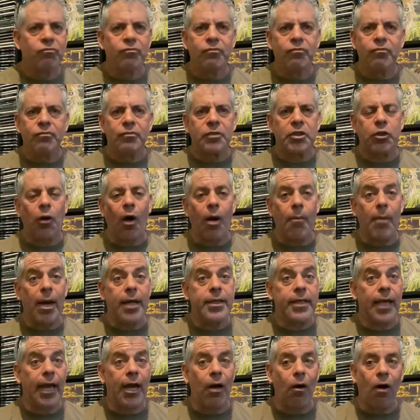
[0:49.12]
Start my
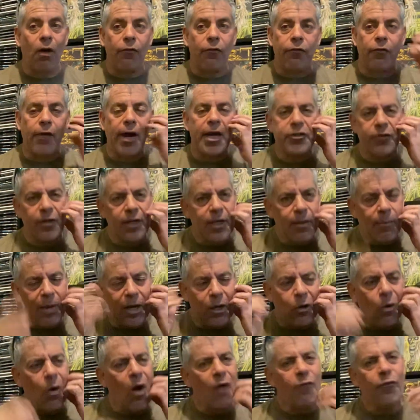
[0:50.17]
day off, right? Drinking my
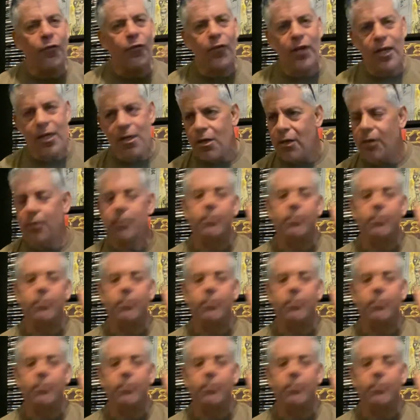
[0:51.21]
coffee,